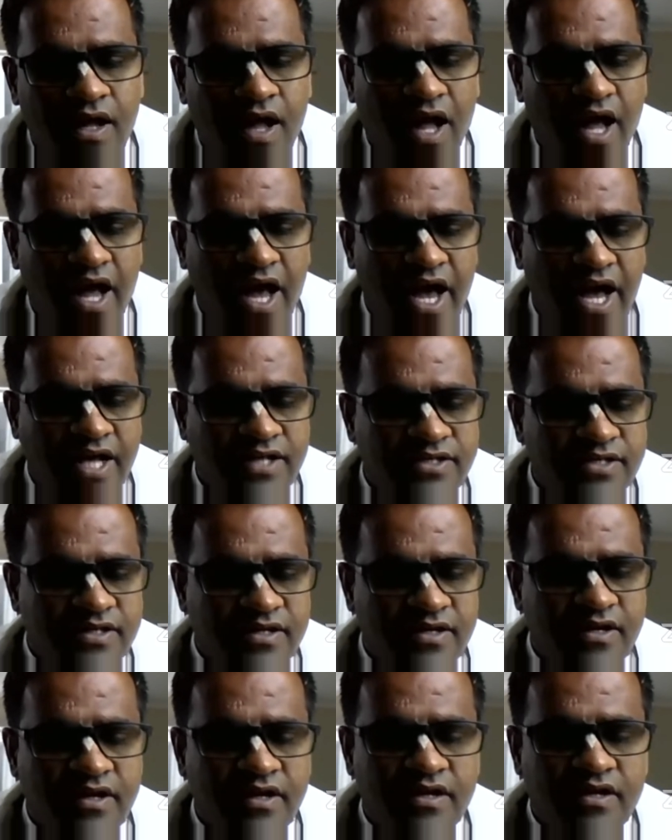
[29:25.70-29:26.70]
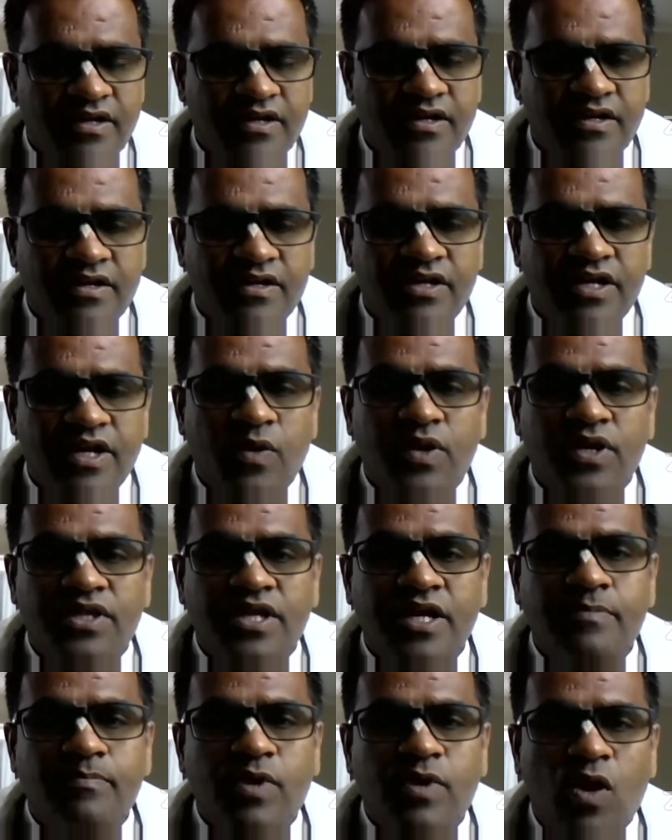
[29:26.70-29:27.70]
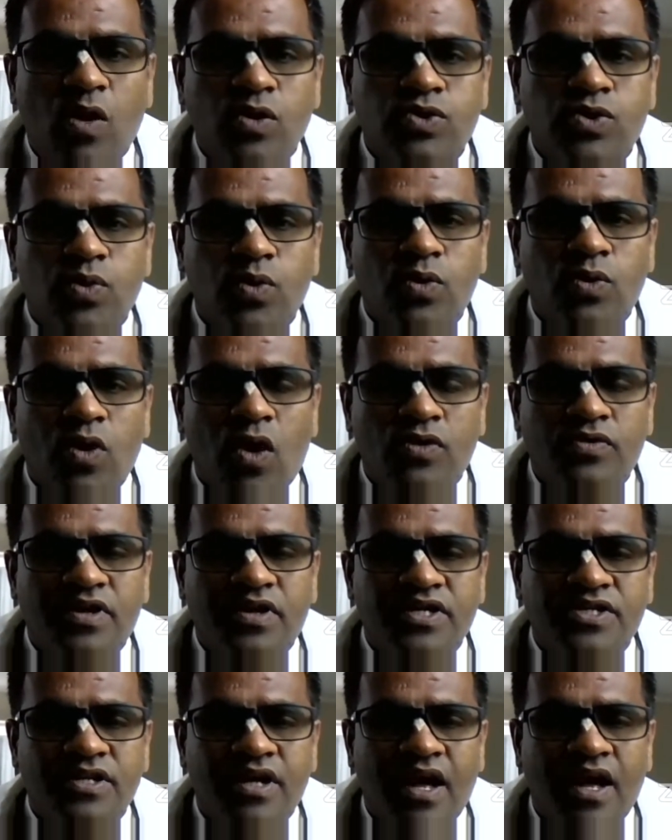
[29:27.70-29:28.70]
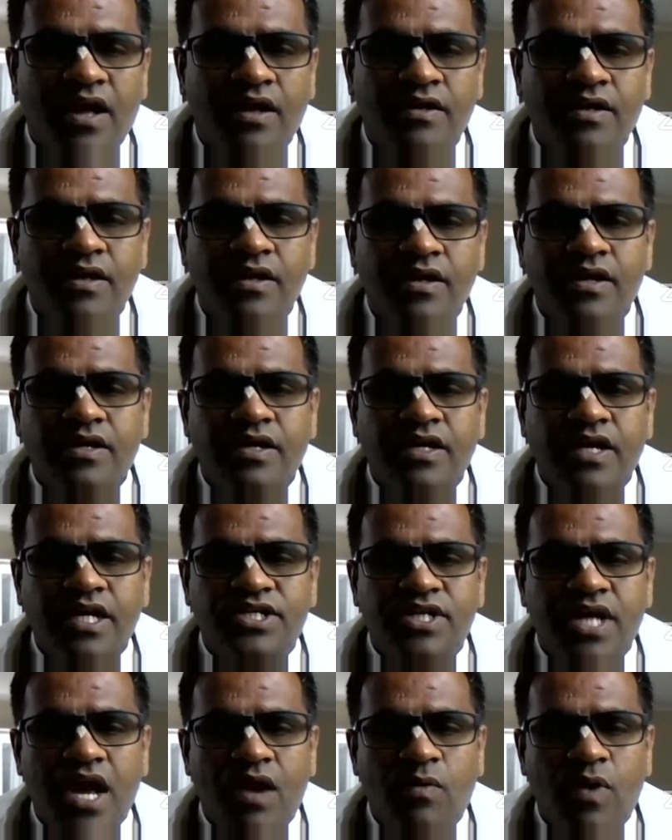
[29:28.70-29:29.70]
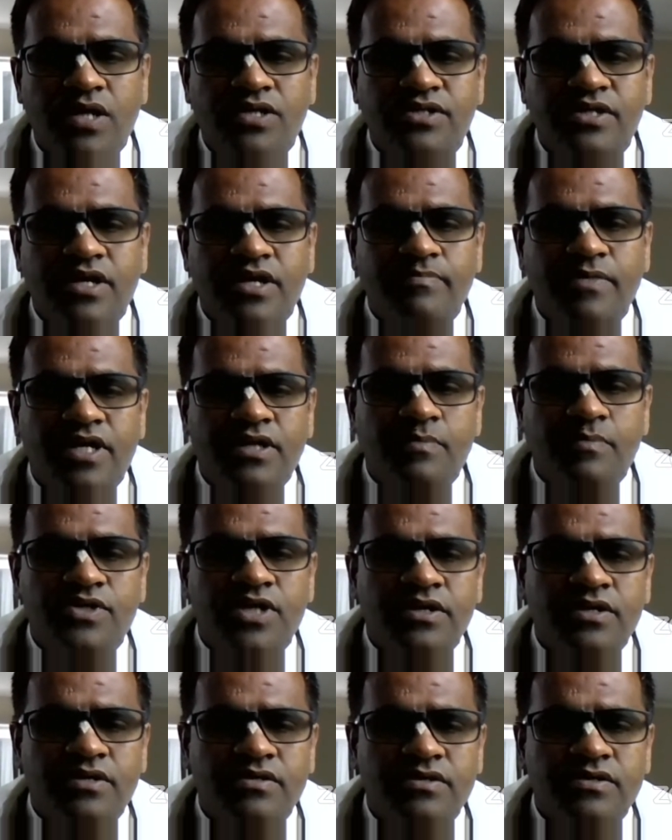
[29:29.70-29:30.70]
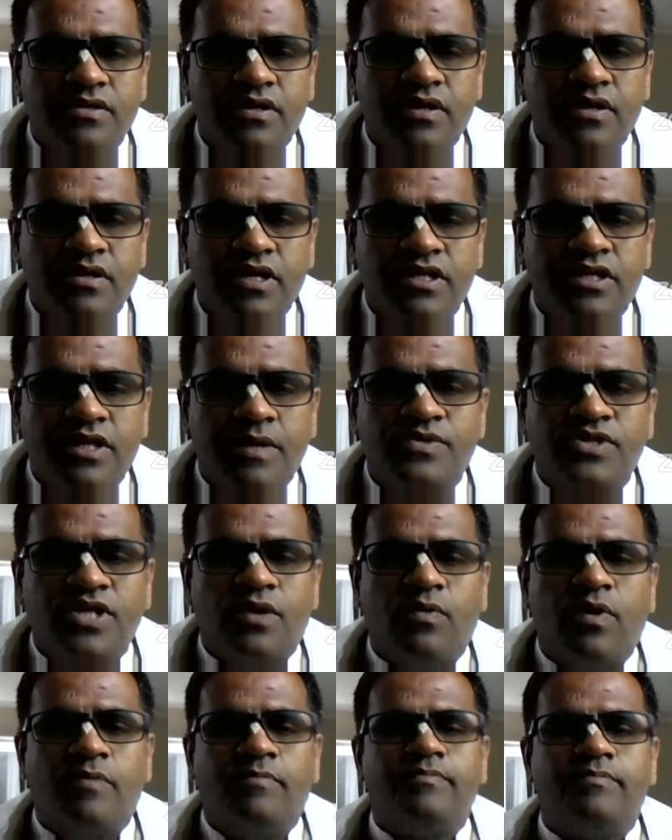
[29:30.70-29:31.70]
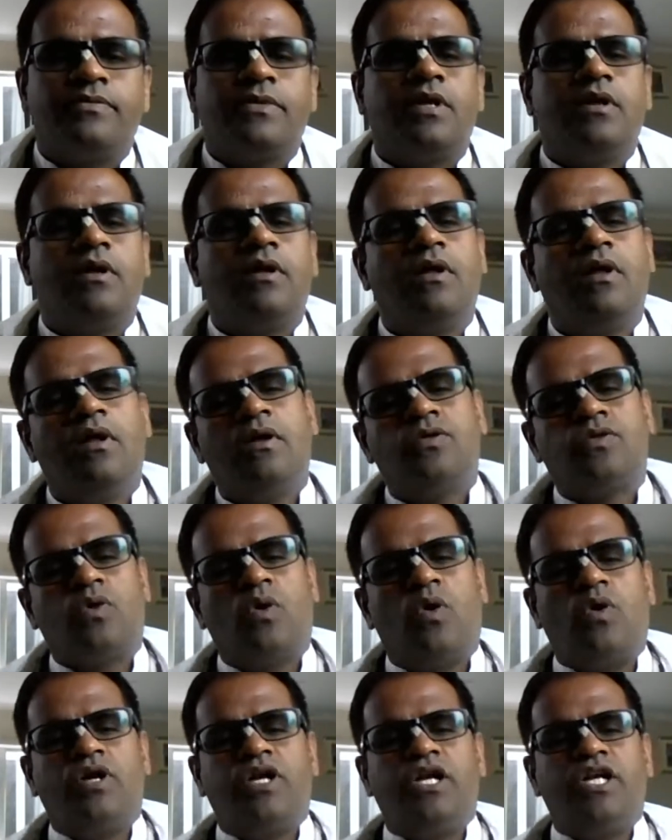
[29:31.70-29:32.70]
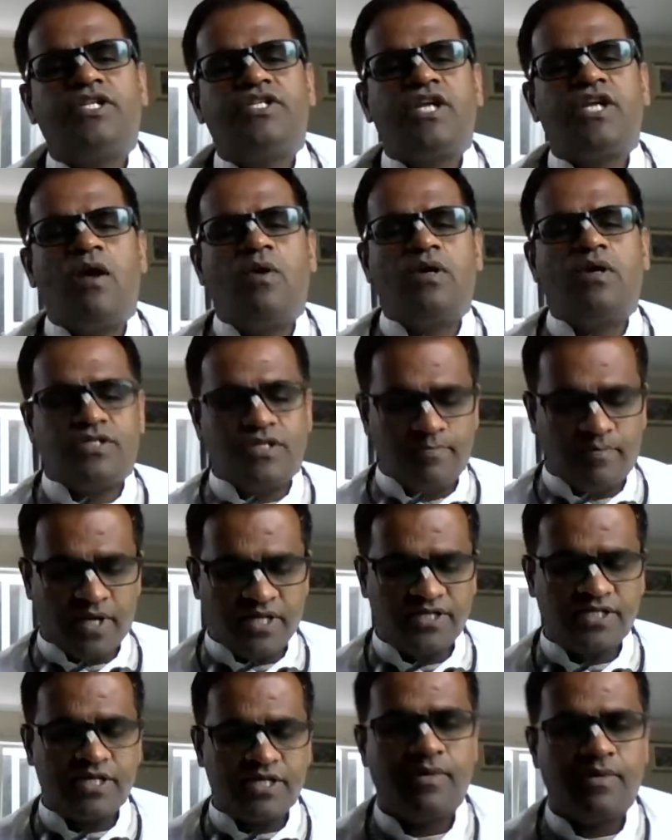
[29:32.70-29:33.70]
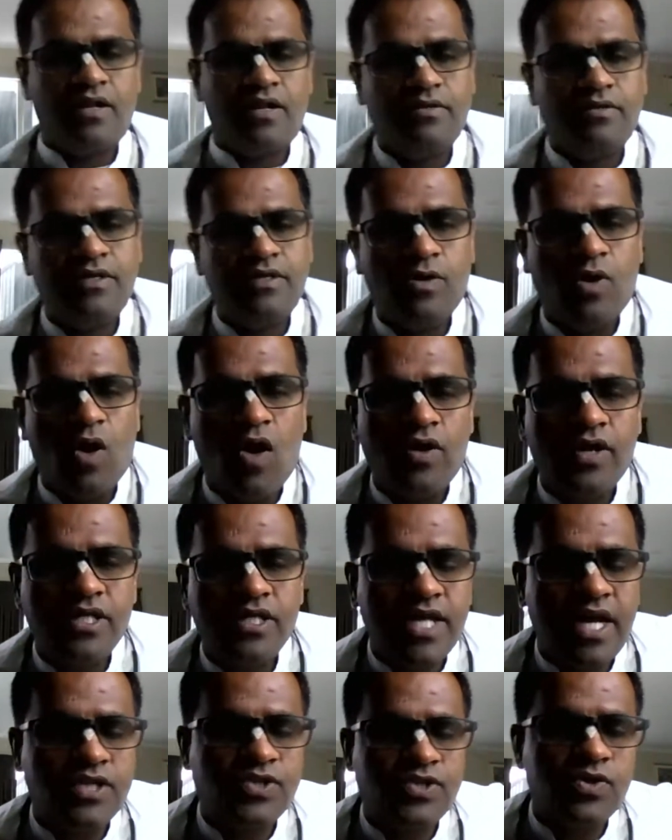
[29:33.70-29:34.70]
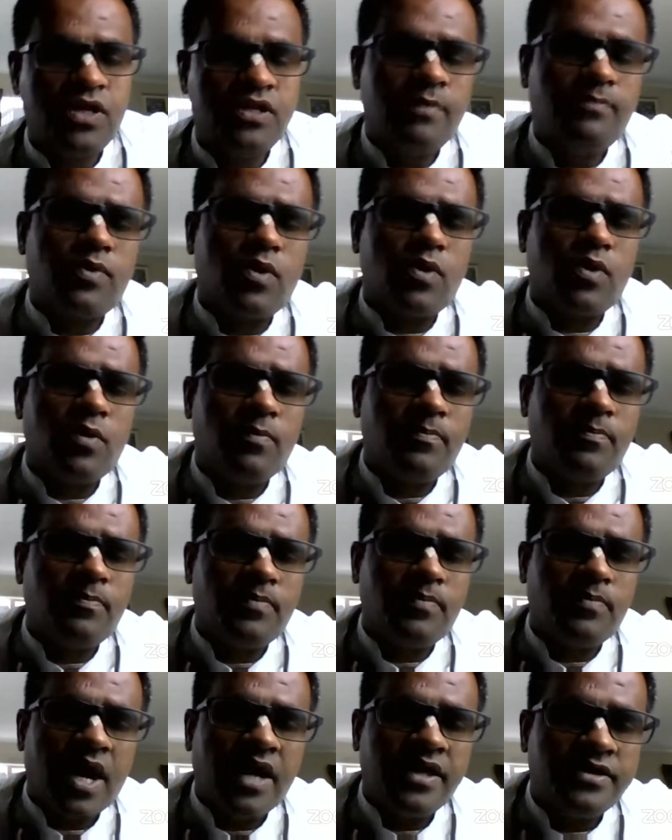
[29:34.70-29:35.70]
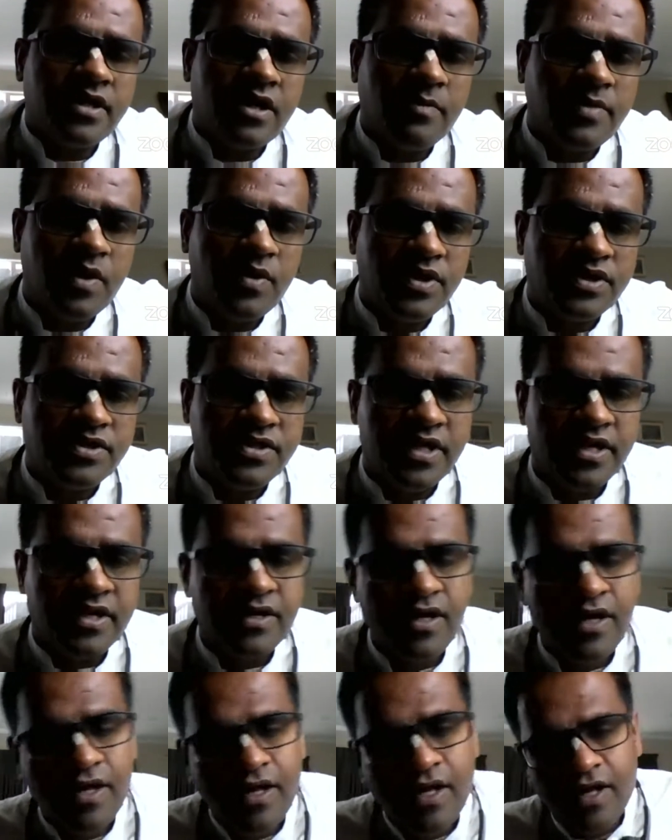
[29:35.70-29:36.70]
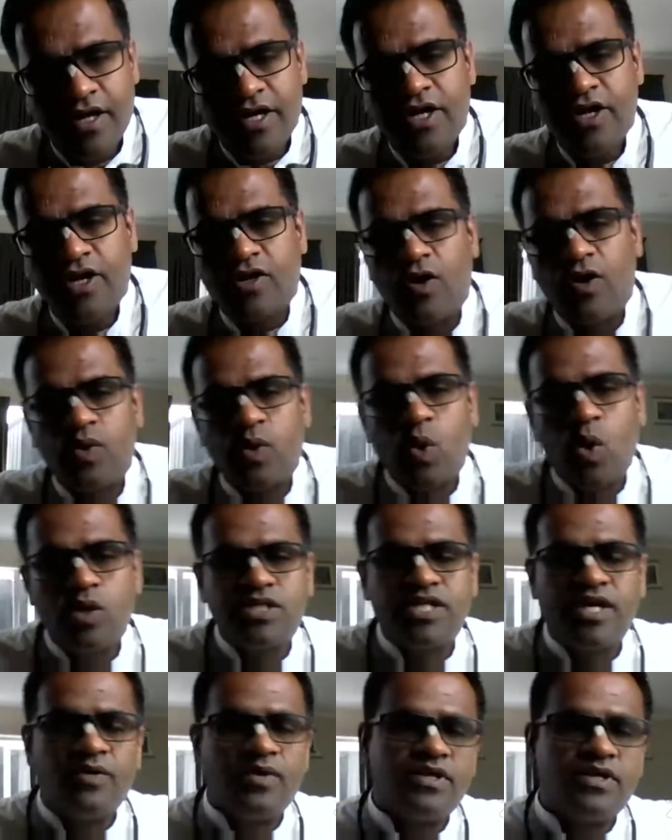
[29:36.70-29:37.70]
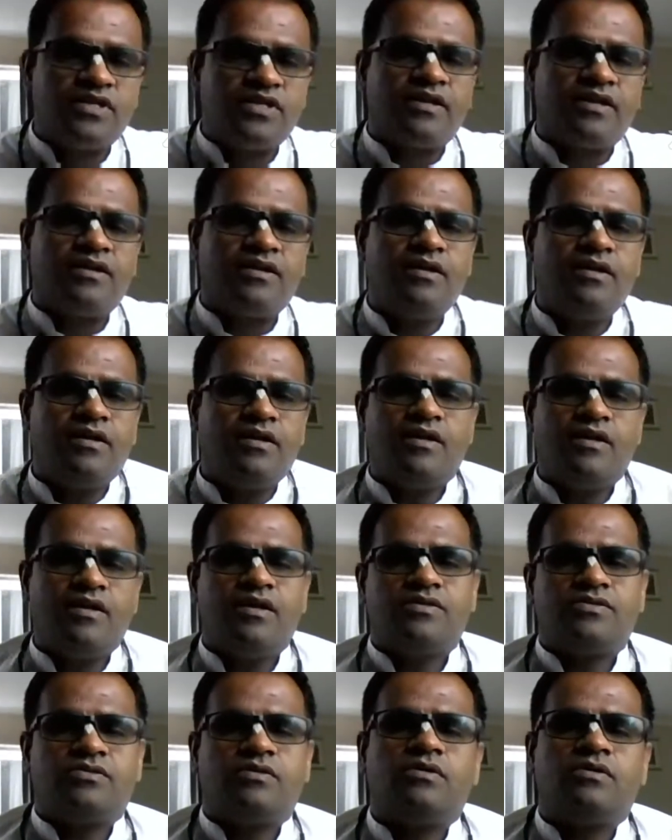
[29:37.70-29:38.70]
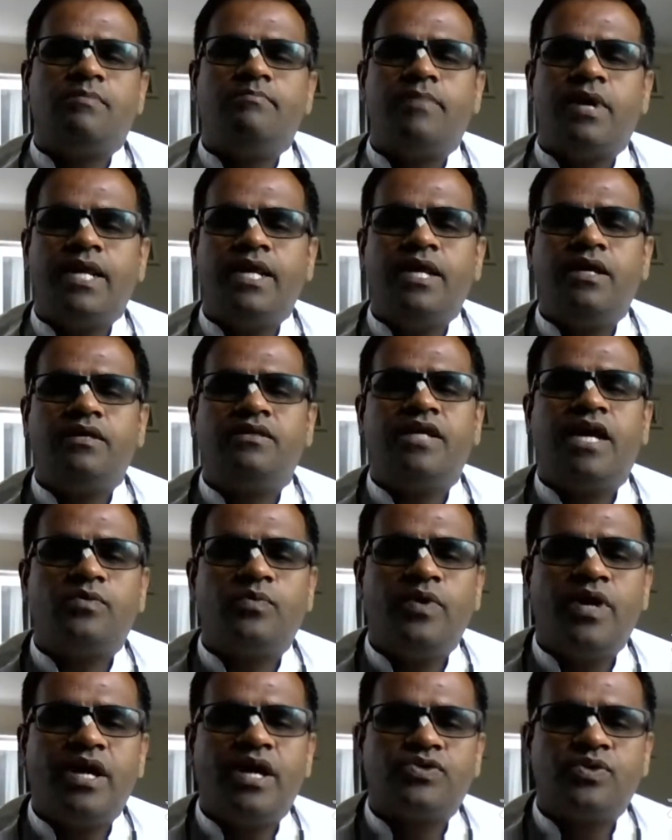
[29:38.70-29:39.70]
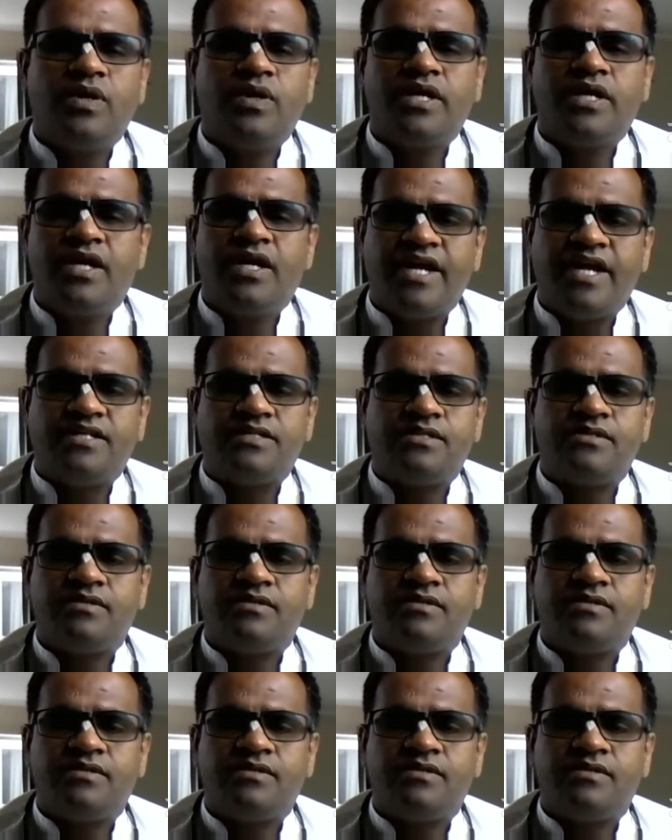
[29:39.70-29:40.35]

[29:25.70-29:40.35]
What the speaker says: as everything belongs to Lord Krishna. Isha vasam idam sarvam. So Isha vasam principle, the Lord is actually the proprietor of everything. He controls everything. So the money that we actually get,